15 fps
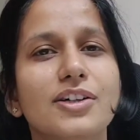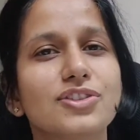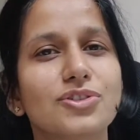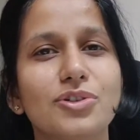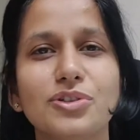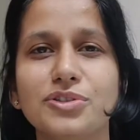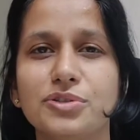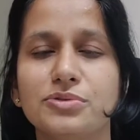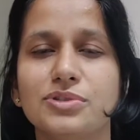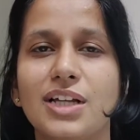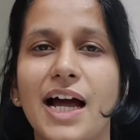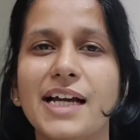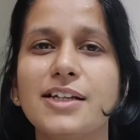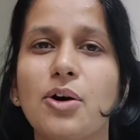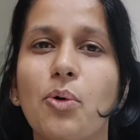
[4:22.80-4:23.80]
So don't do
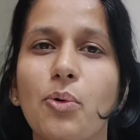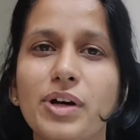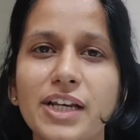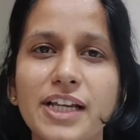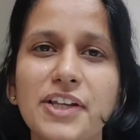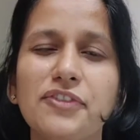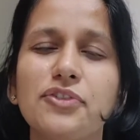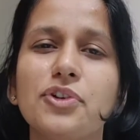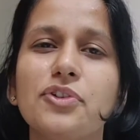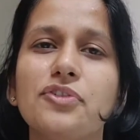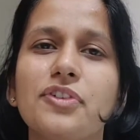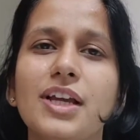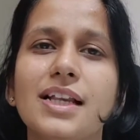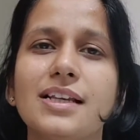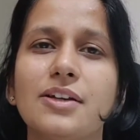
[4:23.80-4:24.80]
that. Only if you
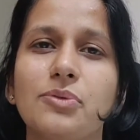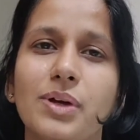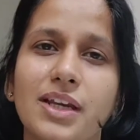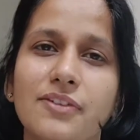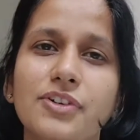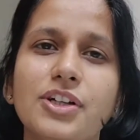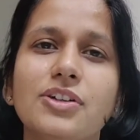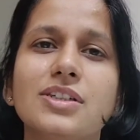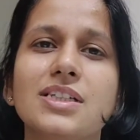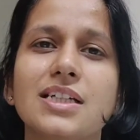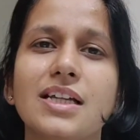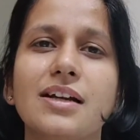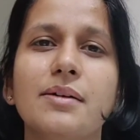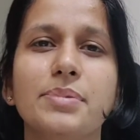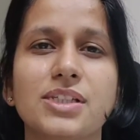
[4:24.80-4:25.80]
feel that whenever you're
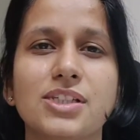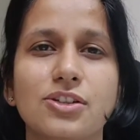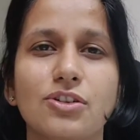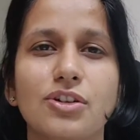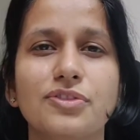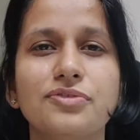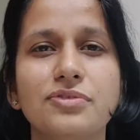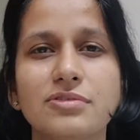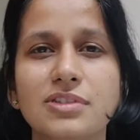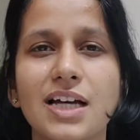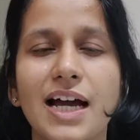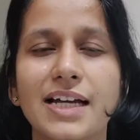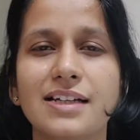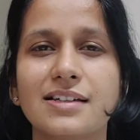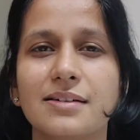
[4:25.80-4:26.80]
taking a particular food
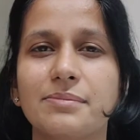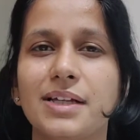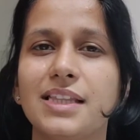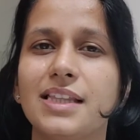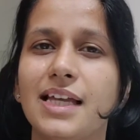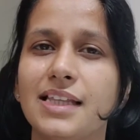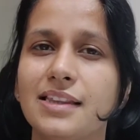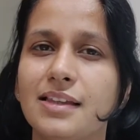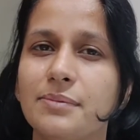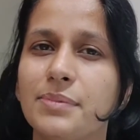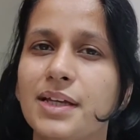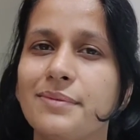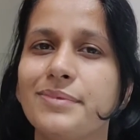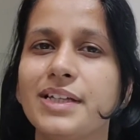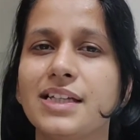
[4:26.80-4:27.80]
item and then the
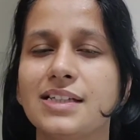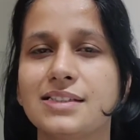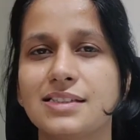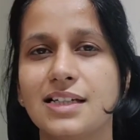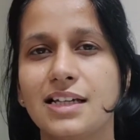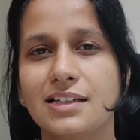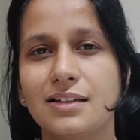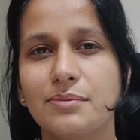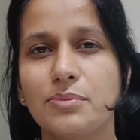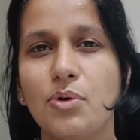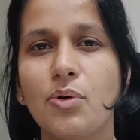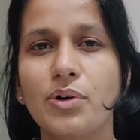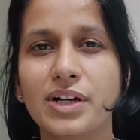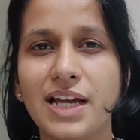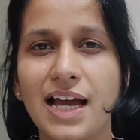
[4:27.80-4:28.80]
baby is getting
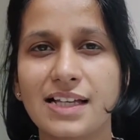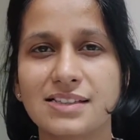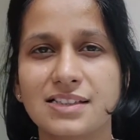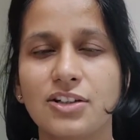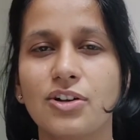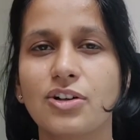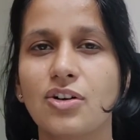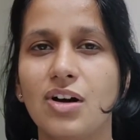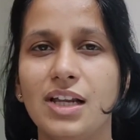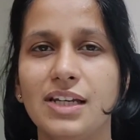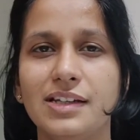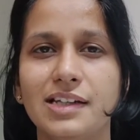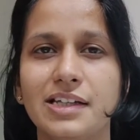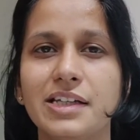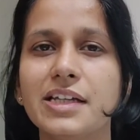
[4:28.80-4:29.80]
more gassy or
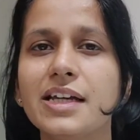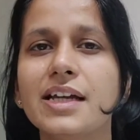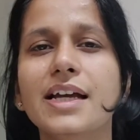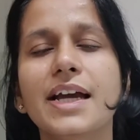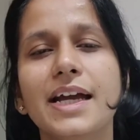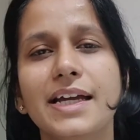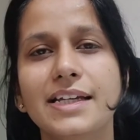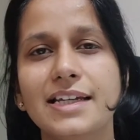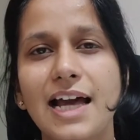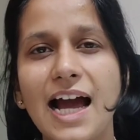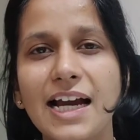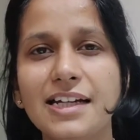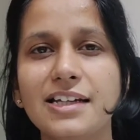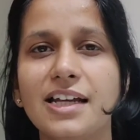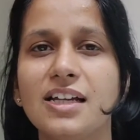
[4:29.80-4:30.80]
colicky, in
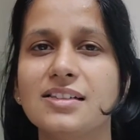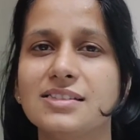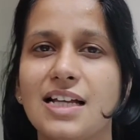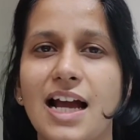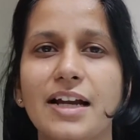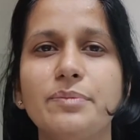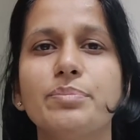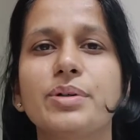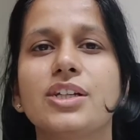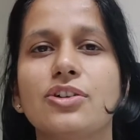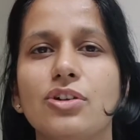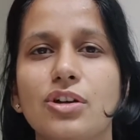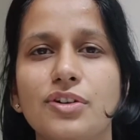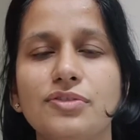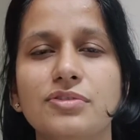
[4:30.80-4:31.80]
that case, that
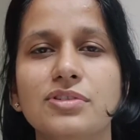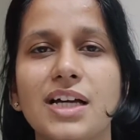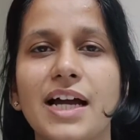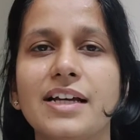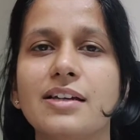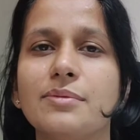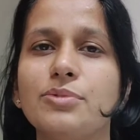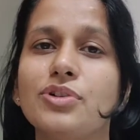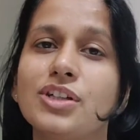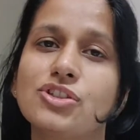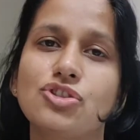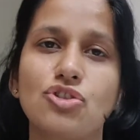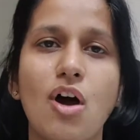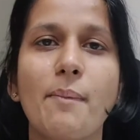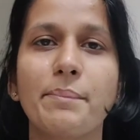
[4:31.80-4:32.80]
particular food item, you
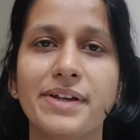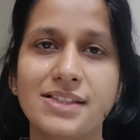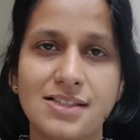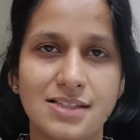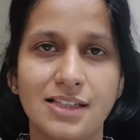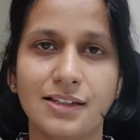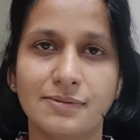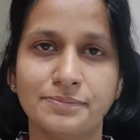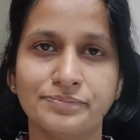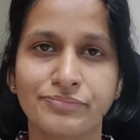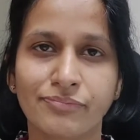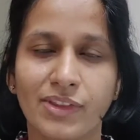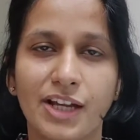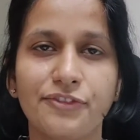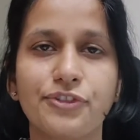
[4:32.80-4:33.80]
can stop and see.
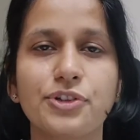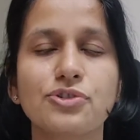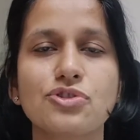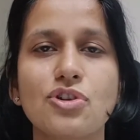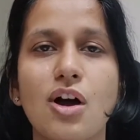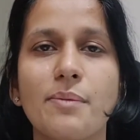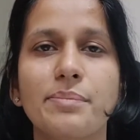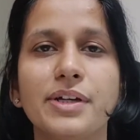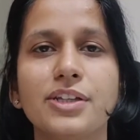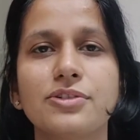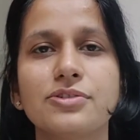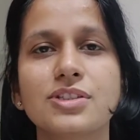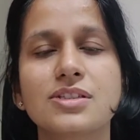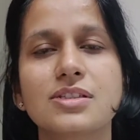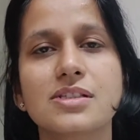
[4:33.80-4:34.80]
If you stop and
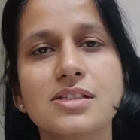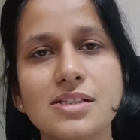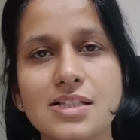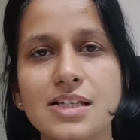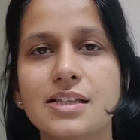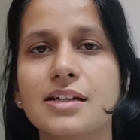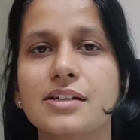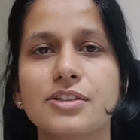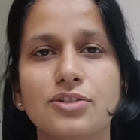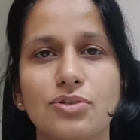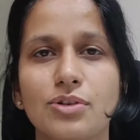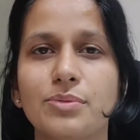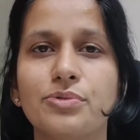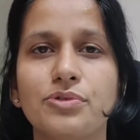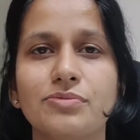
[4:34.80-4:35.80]
you still see there is
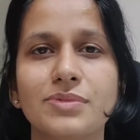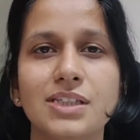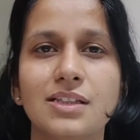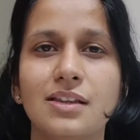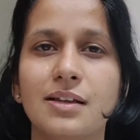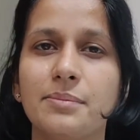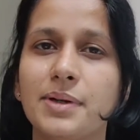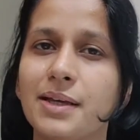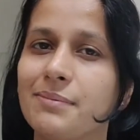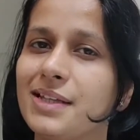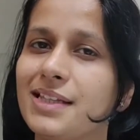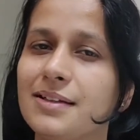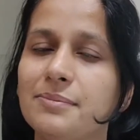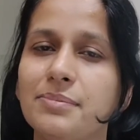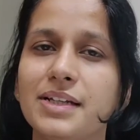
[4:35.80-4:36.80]
no improvement in the
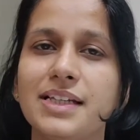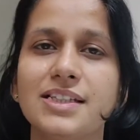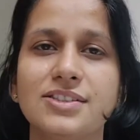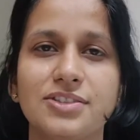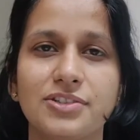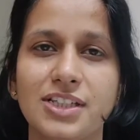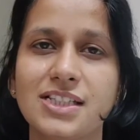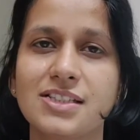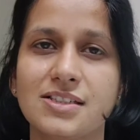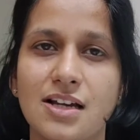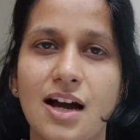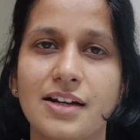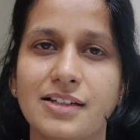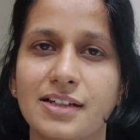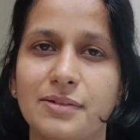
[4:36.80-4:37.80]
baby, then please
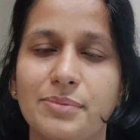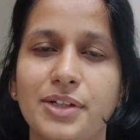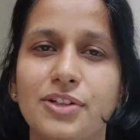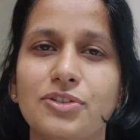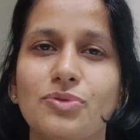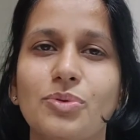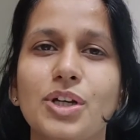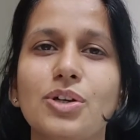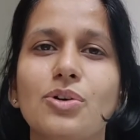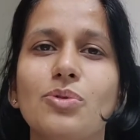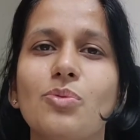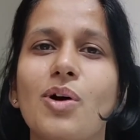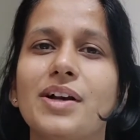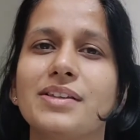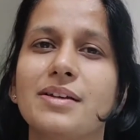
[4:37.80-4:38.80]
restart it, because we
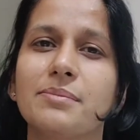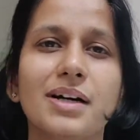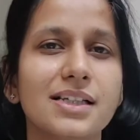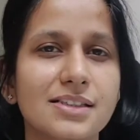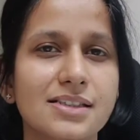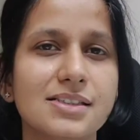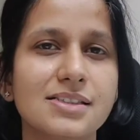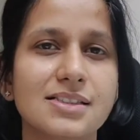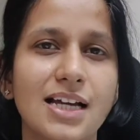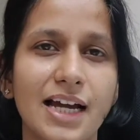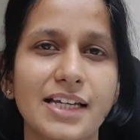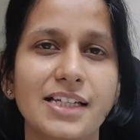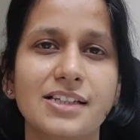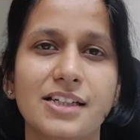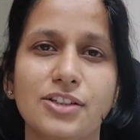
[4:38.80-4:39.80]
don't want the mother's
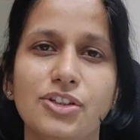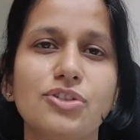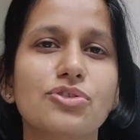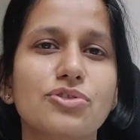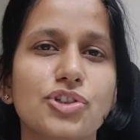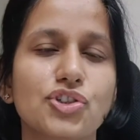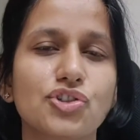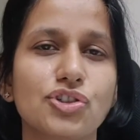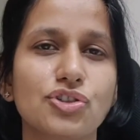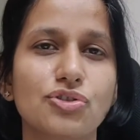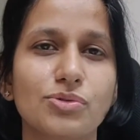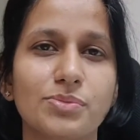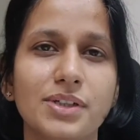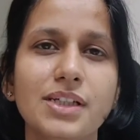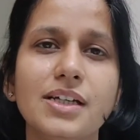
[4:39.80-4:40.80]
diet and nutrition
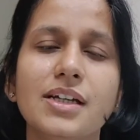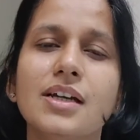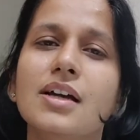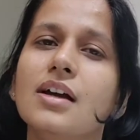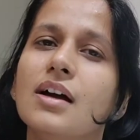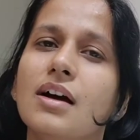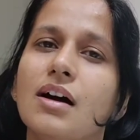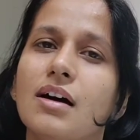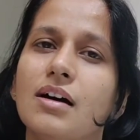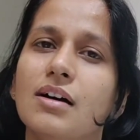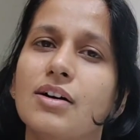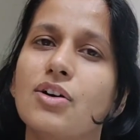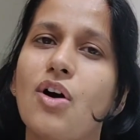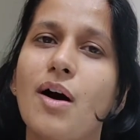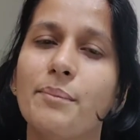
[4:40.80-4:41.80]
to be
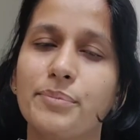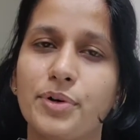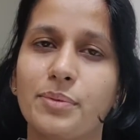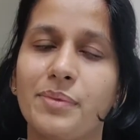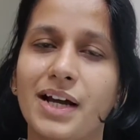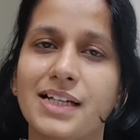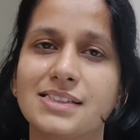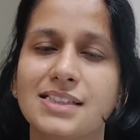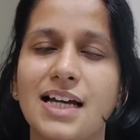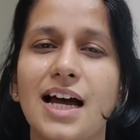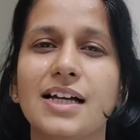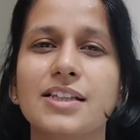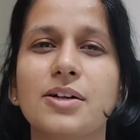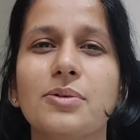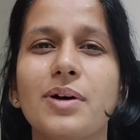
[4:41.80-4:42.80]
compromised.
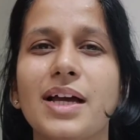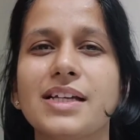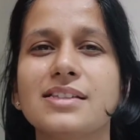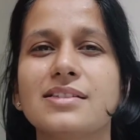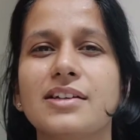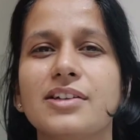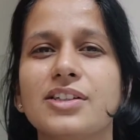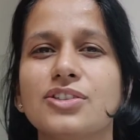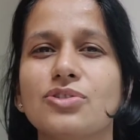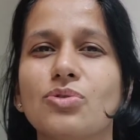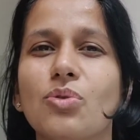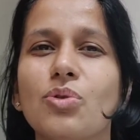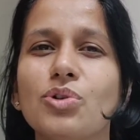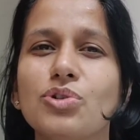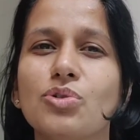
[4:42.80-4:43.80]
Otherwise, there is
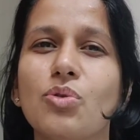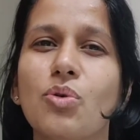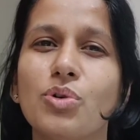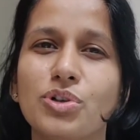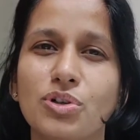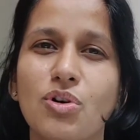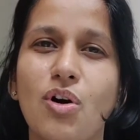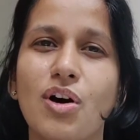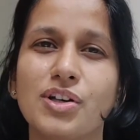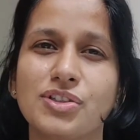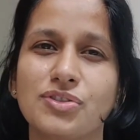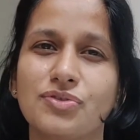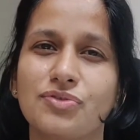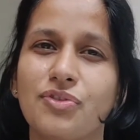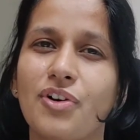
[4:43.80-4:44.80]
no known
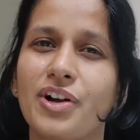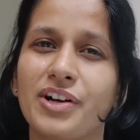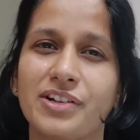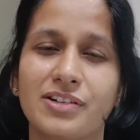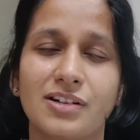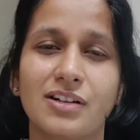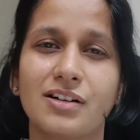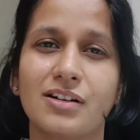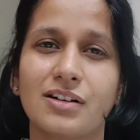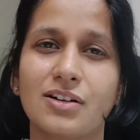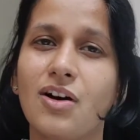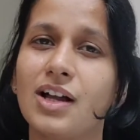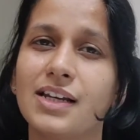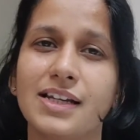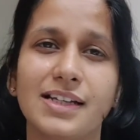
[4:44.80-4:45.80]
cause for
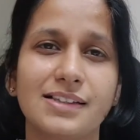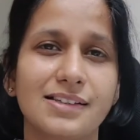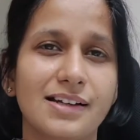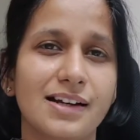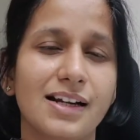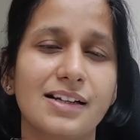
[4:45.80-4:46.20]
colic.